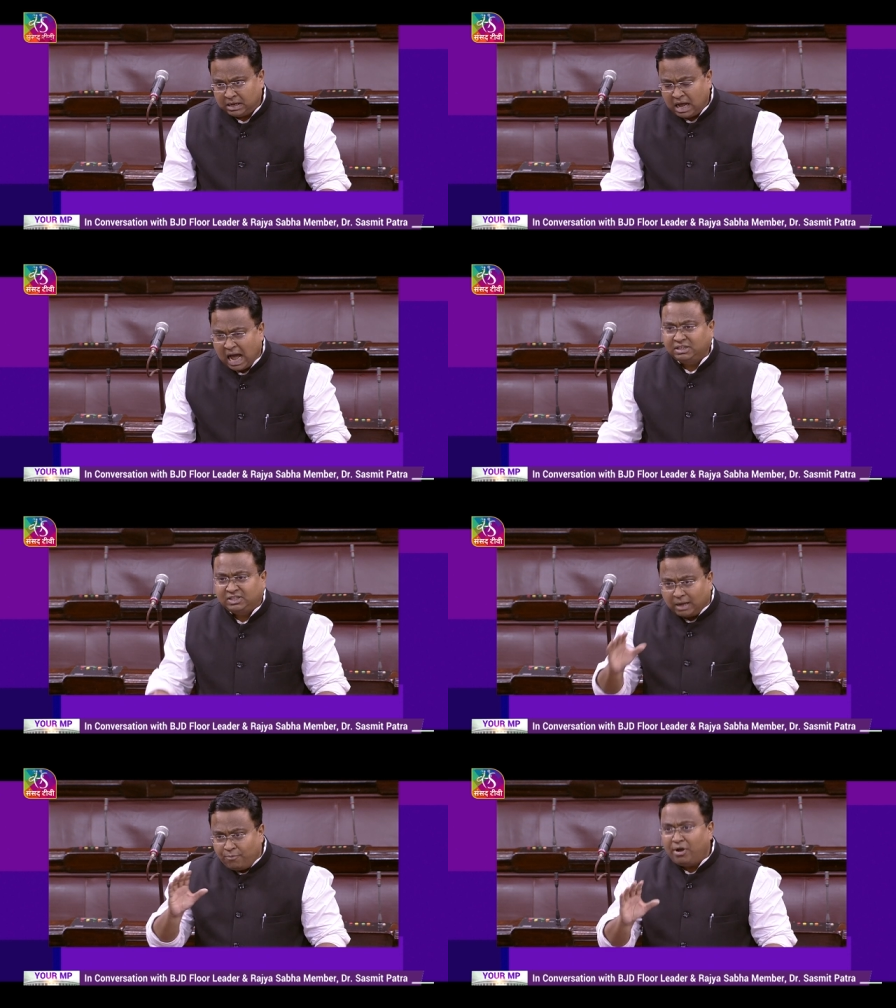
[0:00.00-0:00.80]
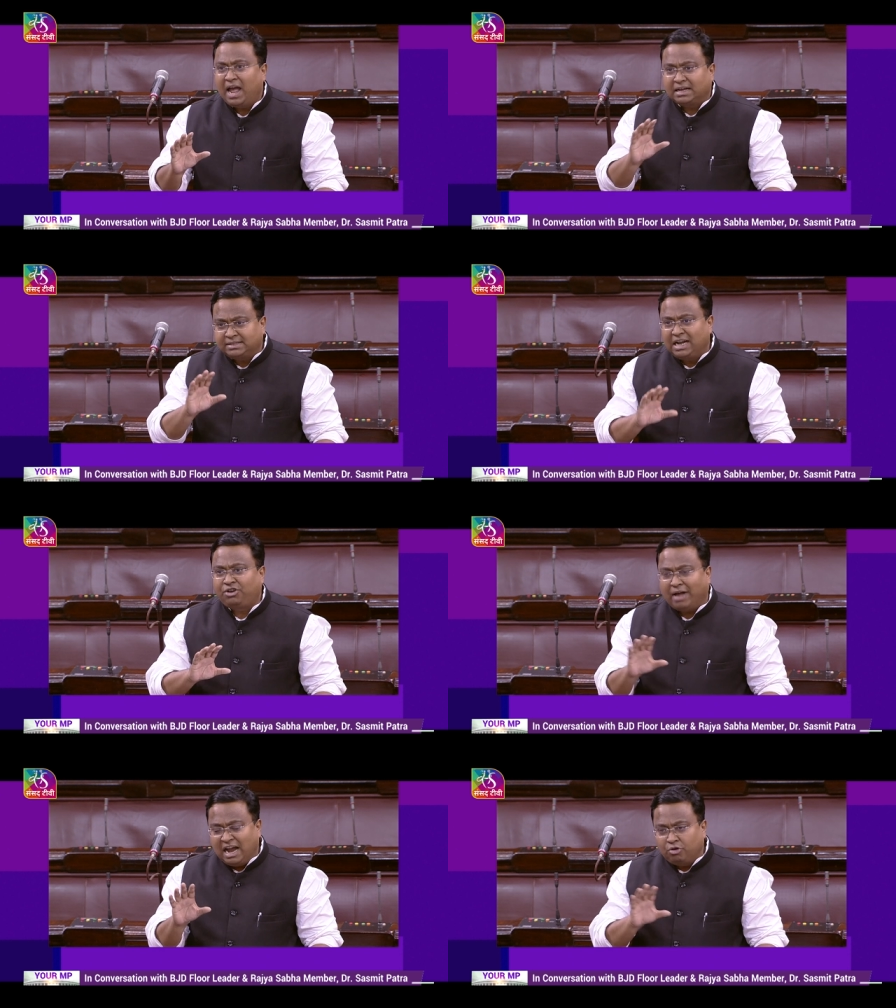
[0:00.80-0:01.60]
And somewhere as I
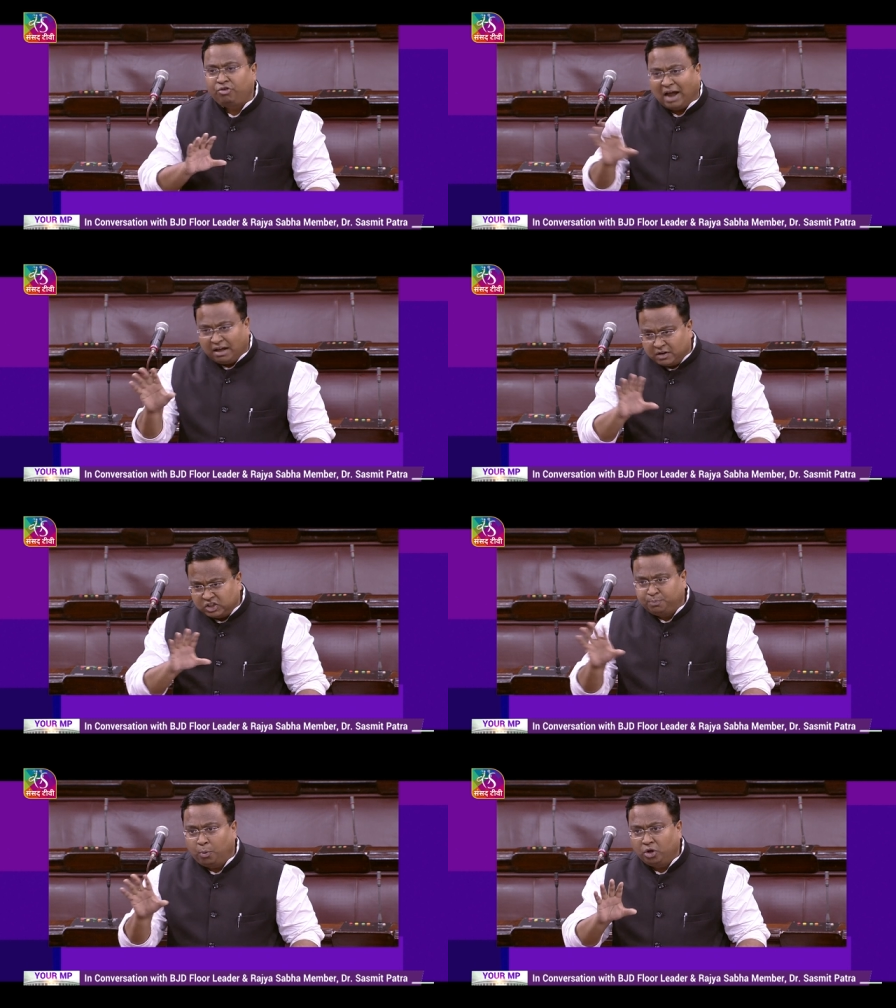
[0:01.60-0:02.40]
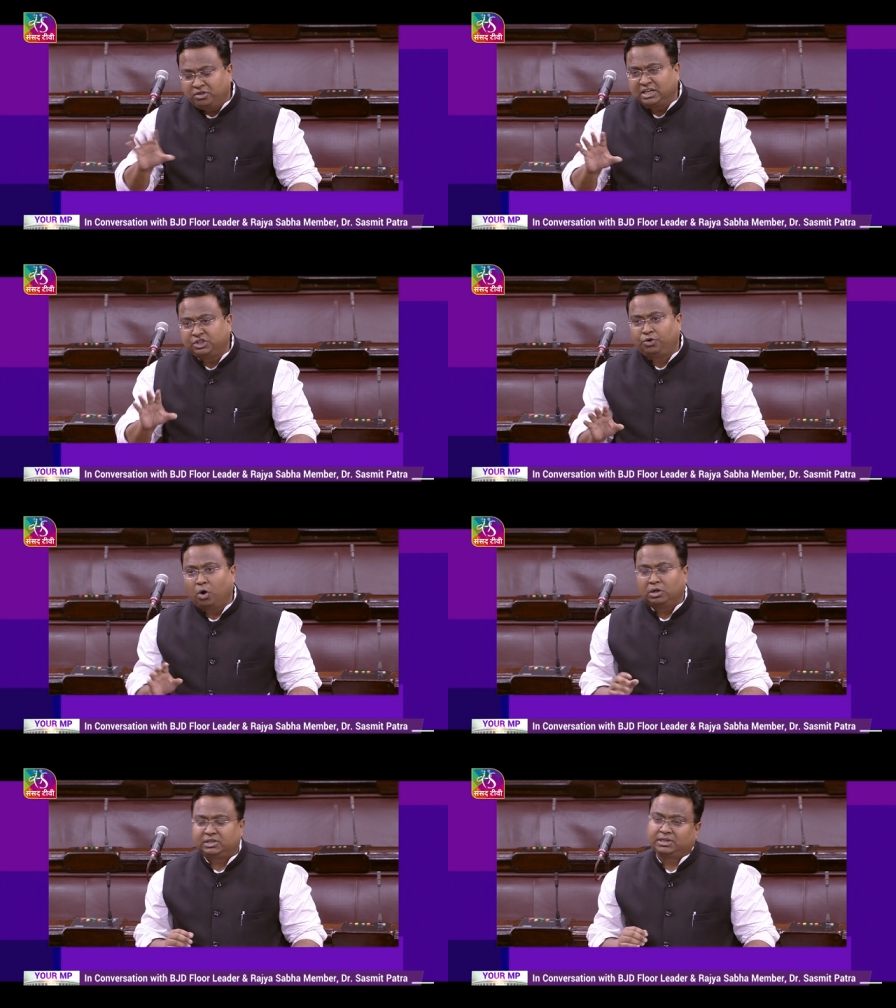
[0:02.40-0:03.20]
try to traverse both these
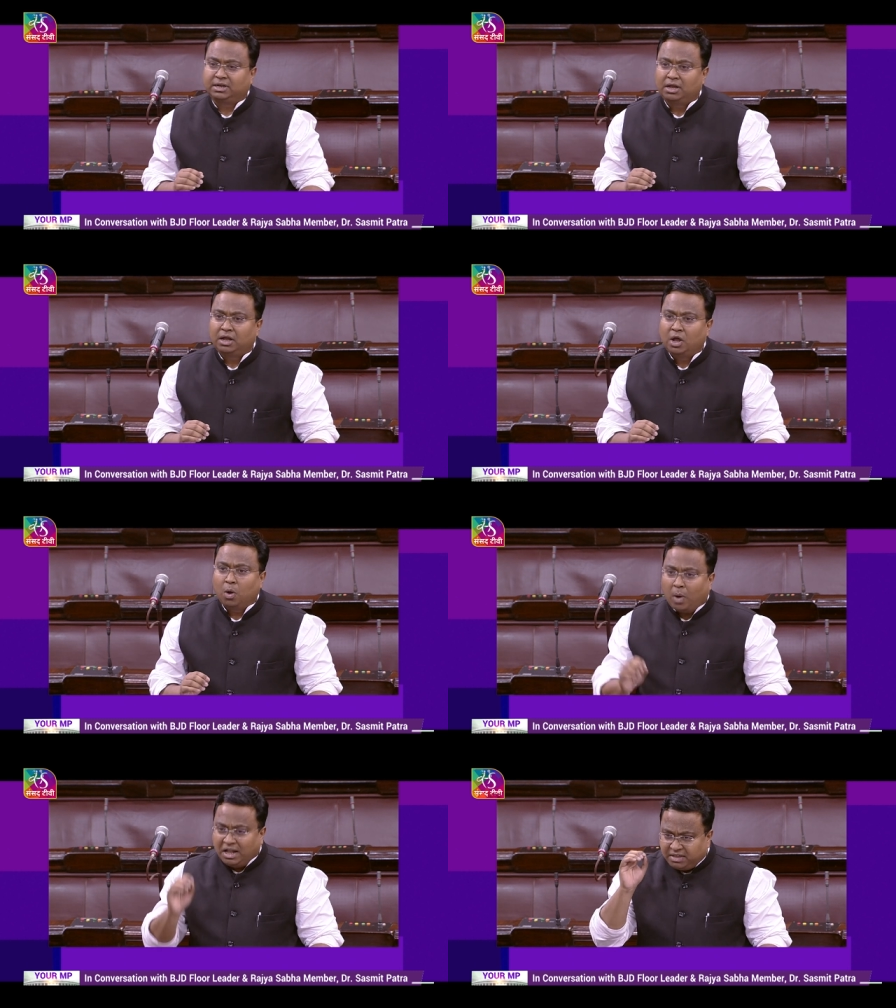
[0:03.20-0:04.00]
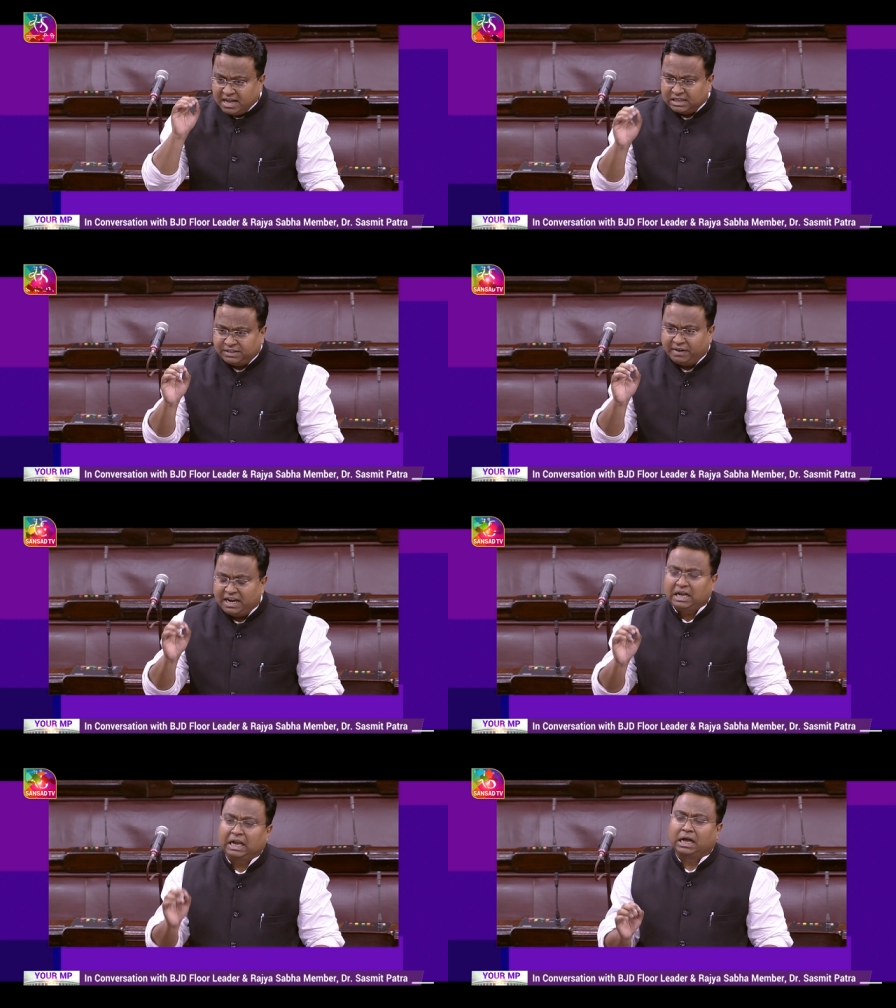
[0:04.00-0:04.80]
roles, one thing is very
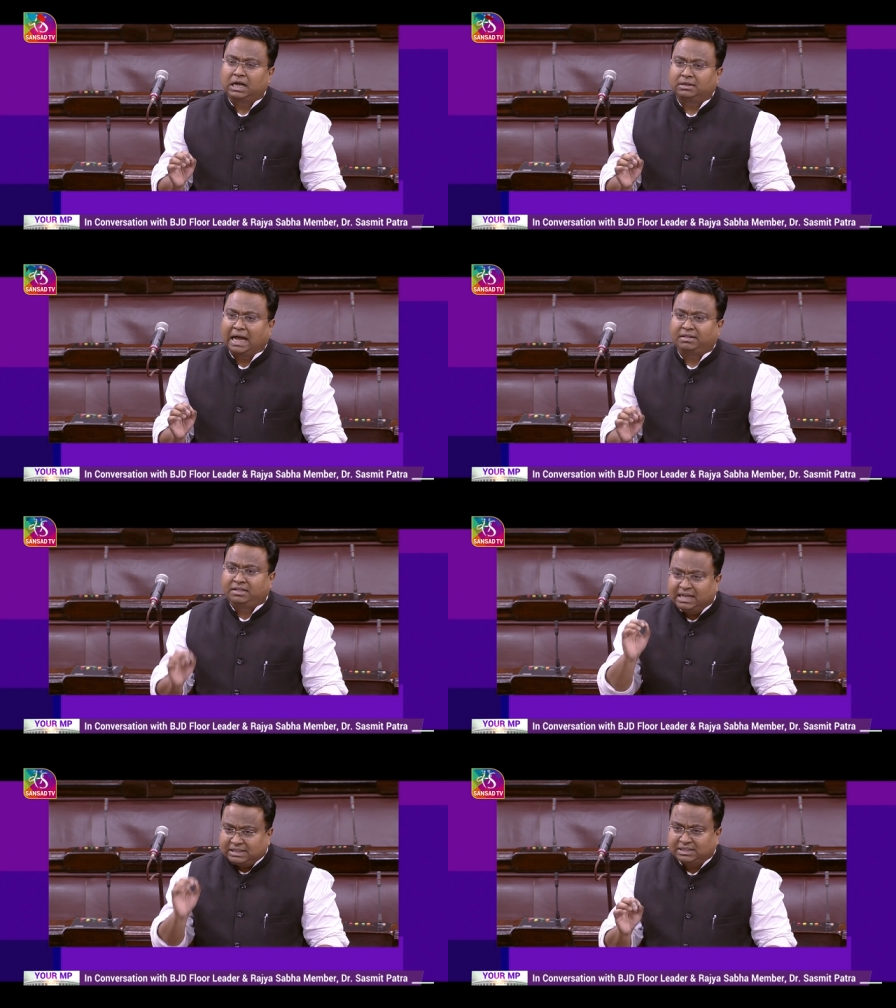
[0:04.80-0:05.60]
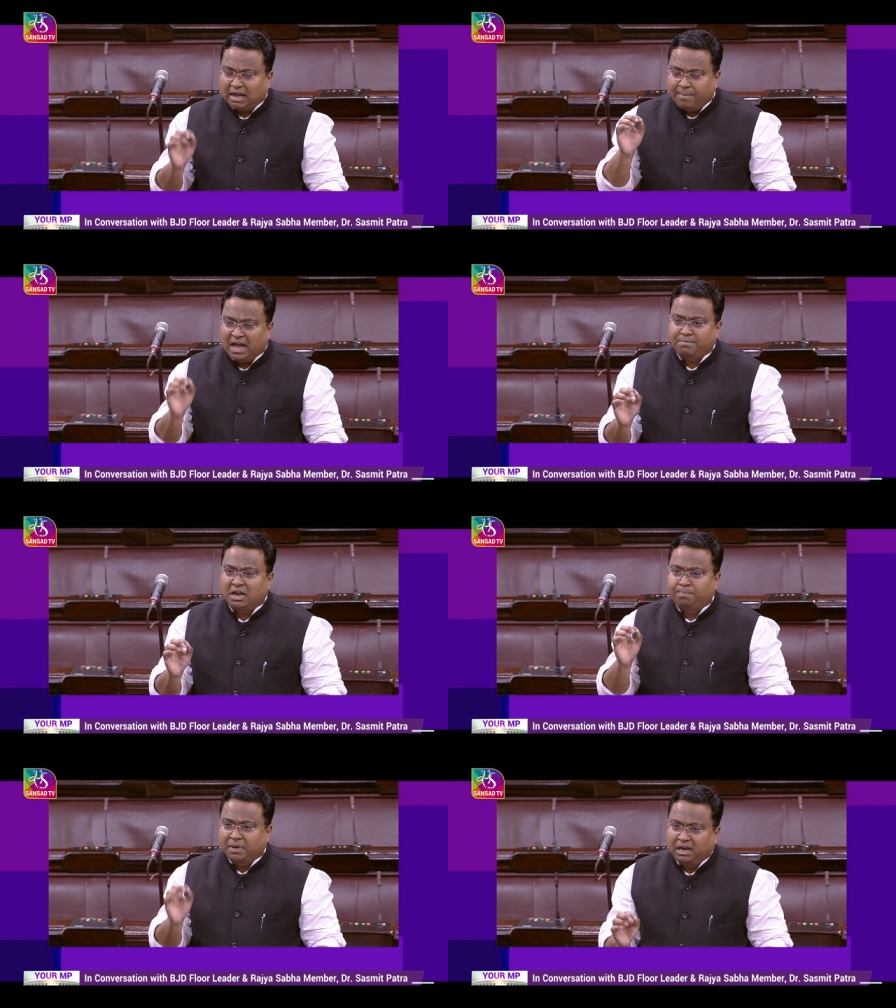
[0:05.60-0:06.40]
clear that this
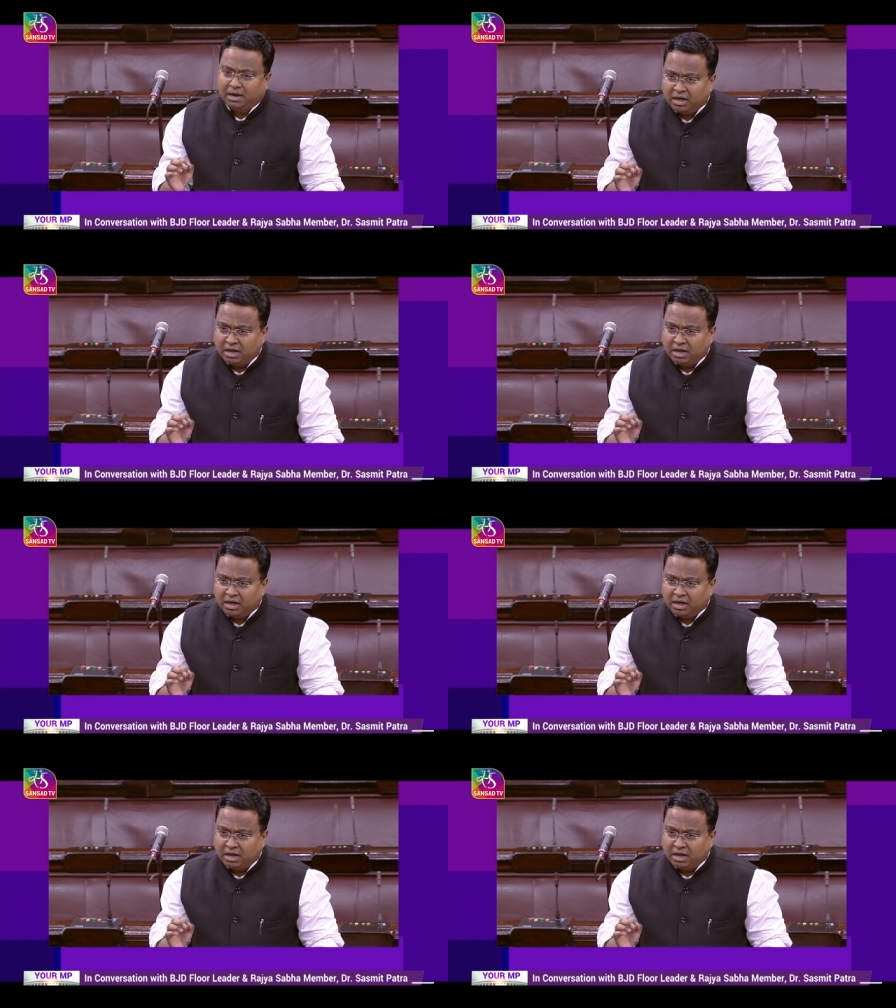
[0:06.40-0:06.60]
amendment bill